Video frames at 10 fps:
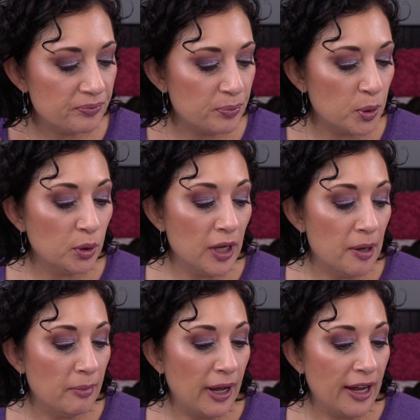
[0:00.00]
pull
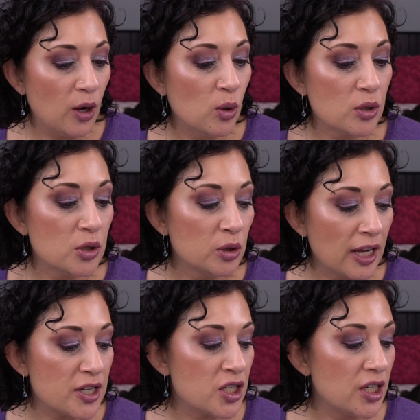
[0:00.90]
up my whole
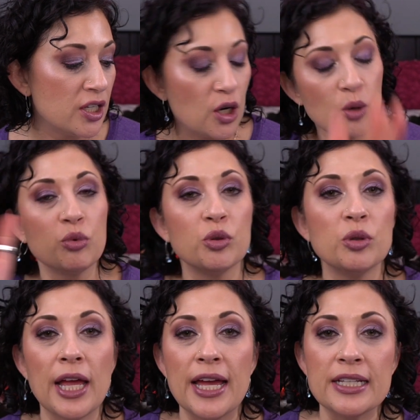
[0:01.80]
collection
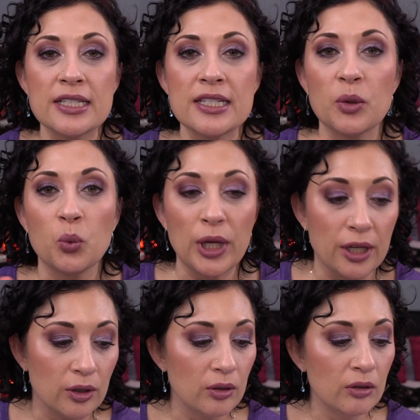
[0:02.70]
roulette
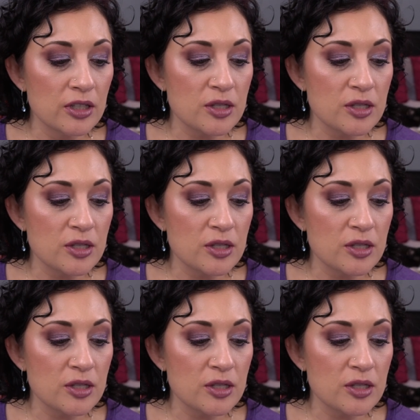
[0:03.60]
wheel.